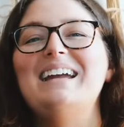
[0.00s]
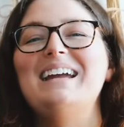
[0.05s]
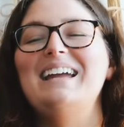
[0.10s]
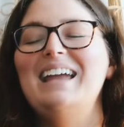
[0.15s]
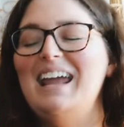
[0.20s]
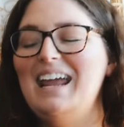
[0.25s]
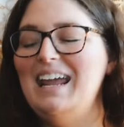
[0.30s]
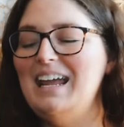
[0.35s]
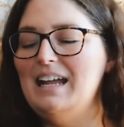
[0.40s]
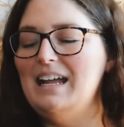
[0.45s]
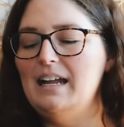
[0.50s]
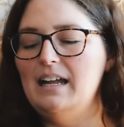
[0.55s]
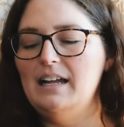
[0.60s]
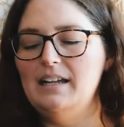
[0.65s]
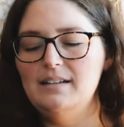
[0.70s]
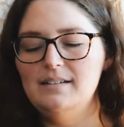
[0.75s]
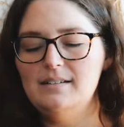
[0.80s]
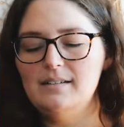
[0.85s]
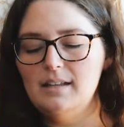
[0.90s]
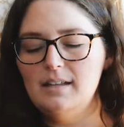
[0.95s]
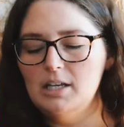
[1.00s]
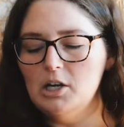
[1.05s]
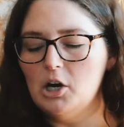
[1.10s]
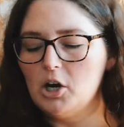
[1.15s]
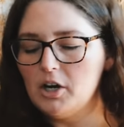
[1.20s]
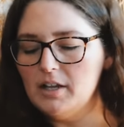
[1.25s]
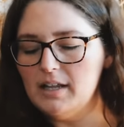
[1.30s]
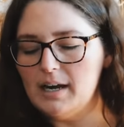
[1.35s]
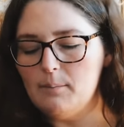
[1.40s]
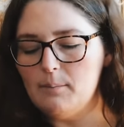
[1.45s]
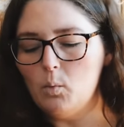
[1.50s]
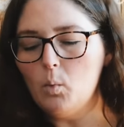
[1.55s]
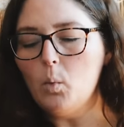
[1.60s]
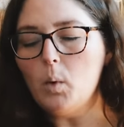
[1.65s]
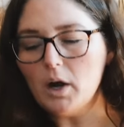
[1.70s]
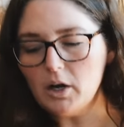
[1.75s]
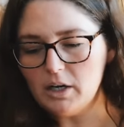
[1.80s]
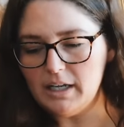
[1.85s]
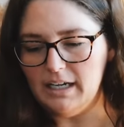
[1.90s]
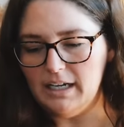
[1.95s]
and the yarn that I'm
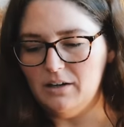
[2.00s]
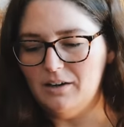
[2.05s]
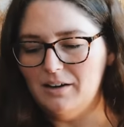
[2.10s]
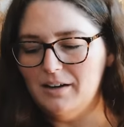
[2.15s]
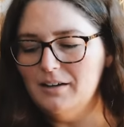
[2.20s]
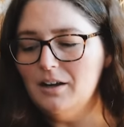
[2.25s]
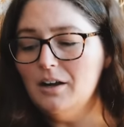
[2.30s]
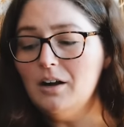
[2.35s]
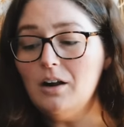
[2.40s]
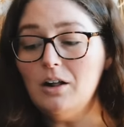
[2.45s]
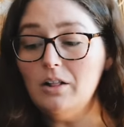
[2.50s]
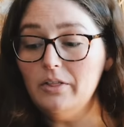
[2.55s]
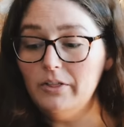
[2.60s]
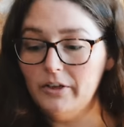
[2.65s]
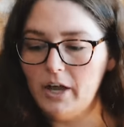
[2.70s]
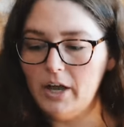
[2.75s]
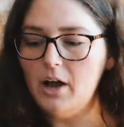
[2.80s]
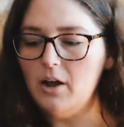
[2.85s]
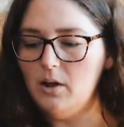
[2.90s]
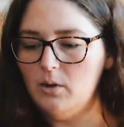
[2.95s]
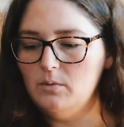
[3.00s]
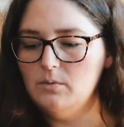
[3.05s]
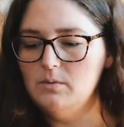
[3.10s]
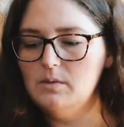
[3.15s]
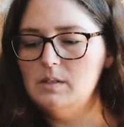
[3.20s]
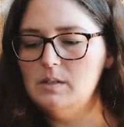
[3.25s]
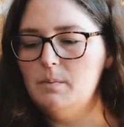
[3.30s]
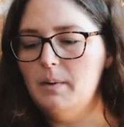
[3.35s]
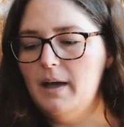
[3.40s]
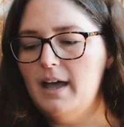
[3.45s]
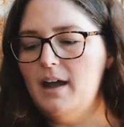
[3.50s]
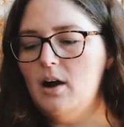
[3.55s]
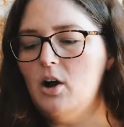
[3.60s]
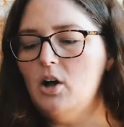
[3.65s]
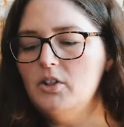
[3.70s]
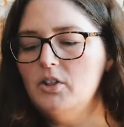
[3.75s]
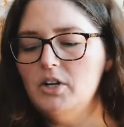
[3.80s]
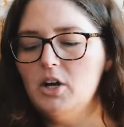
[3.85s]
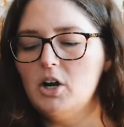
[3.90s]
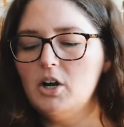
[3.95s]
working on, not all the cones, but
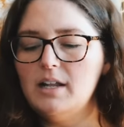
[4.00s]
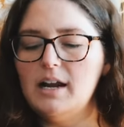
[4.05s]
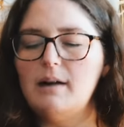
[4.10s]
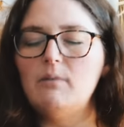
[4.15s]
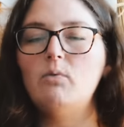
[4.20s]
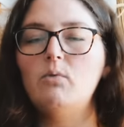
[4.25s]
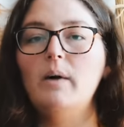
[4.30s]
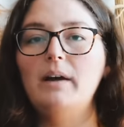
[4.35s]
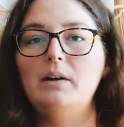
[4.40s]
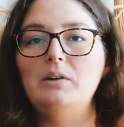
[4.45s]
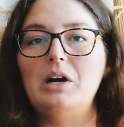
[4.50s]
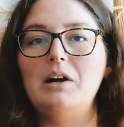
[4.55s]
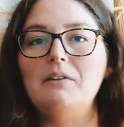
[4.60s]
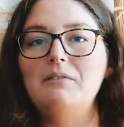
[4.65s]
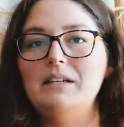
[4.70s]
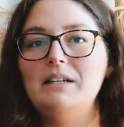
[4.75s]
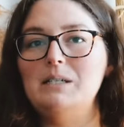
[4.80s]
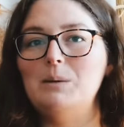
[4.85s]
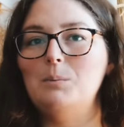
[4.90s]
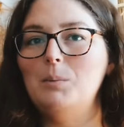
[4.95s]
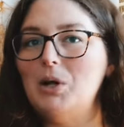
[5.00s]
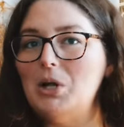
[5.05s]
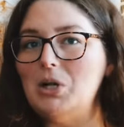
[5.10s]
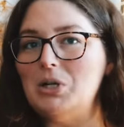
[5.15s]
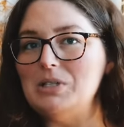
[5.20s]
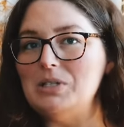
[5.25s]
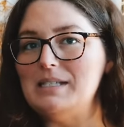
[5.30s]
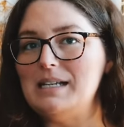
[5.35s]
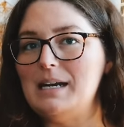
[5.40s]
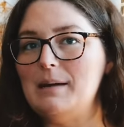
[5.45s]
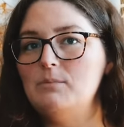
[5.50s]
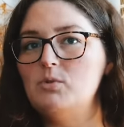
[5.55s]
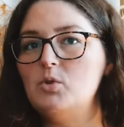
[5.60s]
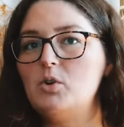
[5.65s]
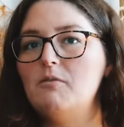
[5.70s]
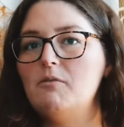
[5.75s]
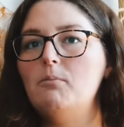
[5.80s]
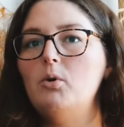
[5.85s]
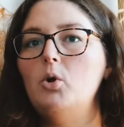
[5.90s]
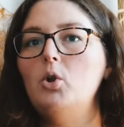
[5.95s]
all the yarn that I've wound off into balls and I'm
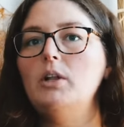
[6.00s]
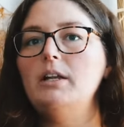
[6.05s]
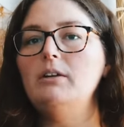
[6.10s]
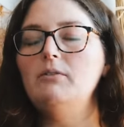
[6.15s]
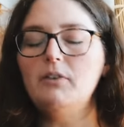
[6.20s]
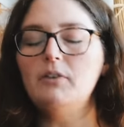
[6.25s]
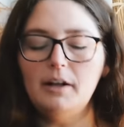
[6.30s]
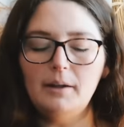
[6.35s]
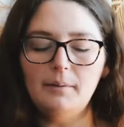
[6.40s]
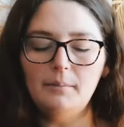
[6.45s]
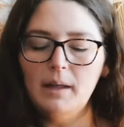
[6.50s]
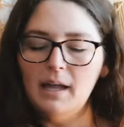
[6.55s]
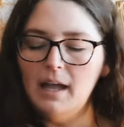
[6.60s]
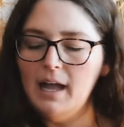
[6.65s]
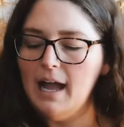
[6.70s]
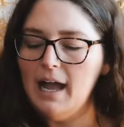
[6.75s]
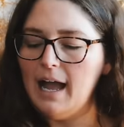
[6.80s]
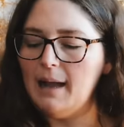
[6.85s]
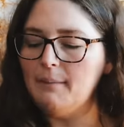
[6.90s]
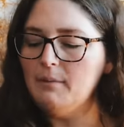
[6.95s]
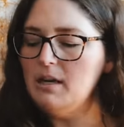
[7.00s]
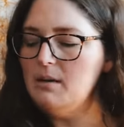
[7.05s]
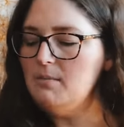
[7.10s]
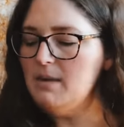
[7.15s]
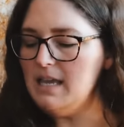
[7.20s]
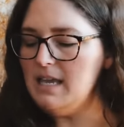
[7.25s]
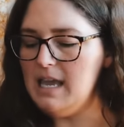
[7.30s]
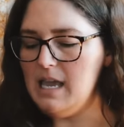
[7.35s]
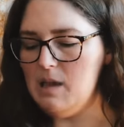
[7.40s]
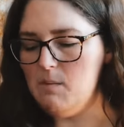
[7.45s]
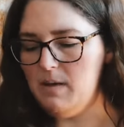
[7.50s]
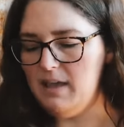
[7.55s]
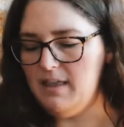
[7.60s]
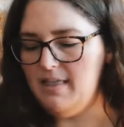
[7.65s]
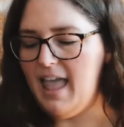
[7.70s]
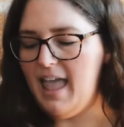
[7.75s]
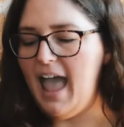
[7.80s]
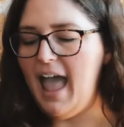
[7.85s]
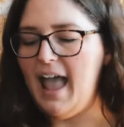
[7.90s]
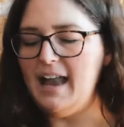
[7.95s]
sort of pulling from, I'm going to be keeping
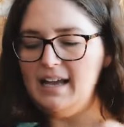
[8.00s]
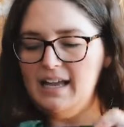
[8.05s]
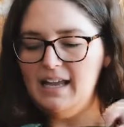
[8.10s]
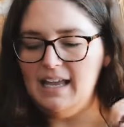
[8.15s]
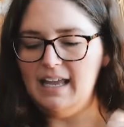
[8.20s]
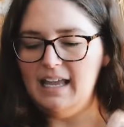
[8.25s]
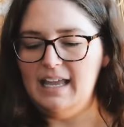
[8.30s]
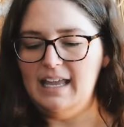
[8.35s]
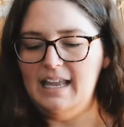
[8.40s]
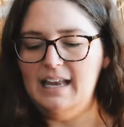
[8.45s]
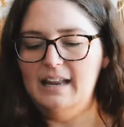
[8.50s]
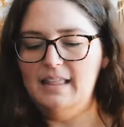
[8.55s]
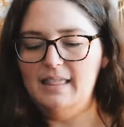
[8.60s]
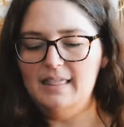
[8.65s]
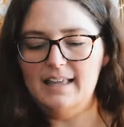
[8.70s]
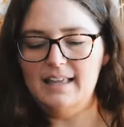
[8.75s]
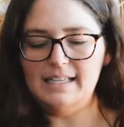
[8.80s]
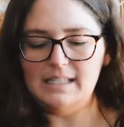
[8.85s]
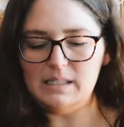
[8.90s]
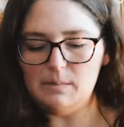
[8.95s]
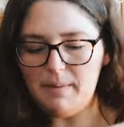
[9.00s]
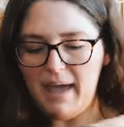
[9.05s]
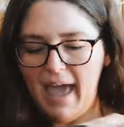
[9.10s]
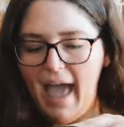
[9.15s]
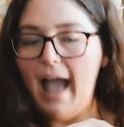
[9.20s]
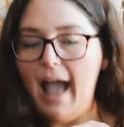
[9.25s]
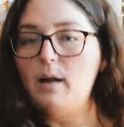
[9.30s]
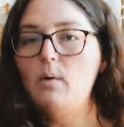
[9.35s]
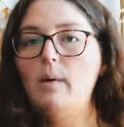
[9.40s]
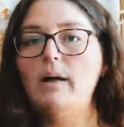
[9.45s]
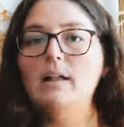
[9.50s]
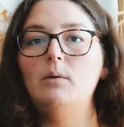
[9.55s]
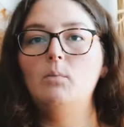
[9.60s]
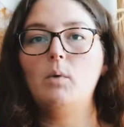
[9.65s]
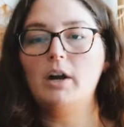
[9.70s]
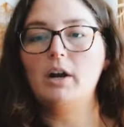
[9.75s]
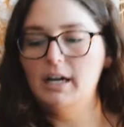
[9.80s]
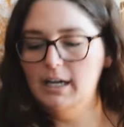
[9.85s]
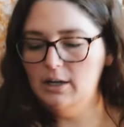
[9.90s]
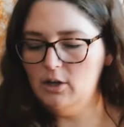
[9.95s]
that in this bag while I'm
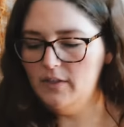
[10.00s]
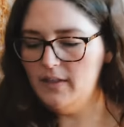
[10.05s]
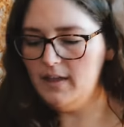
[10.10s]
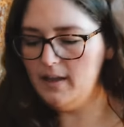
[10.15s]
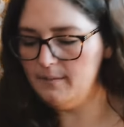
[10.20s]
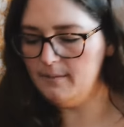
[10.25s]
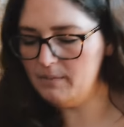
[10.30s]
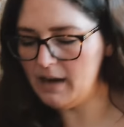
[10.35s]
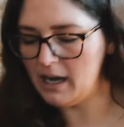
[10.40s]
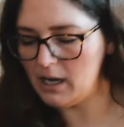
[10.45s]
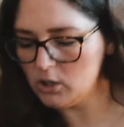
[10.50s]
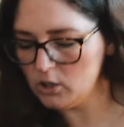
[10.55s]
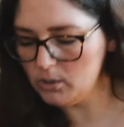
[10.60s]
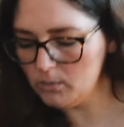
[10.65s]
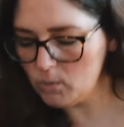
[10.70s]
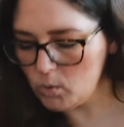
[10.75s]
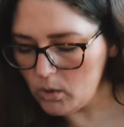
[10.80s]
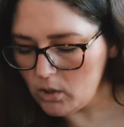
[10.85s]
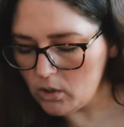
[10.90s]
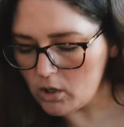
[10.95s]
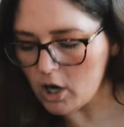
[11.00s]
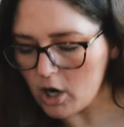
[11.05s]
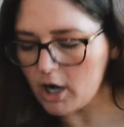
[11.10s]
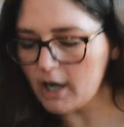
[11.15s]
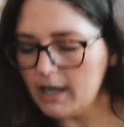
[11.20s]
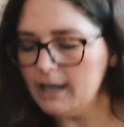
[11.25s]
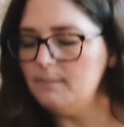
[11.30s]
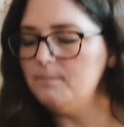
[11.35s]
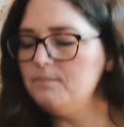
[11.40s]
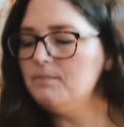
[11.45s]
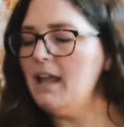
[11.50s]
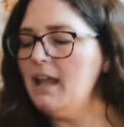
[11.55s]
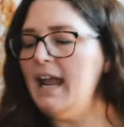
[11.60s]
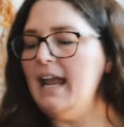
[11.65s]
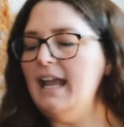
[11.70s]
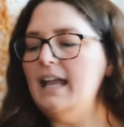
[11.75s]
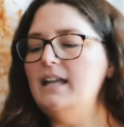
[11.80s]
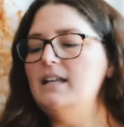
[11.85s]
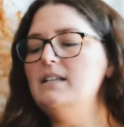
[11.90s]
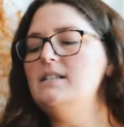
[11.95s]
working on the Heirloom Quilt Cardigan.
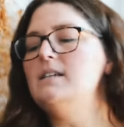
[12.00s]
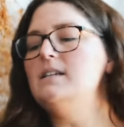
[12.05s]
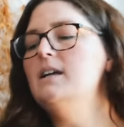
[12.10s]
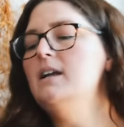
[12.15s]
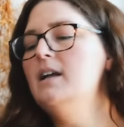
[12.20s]
And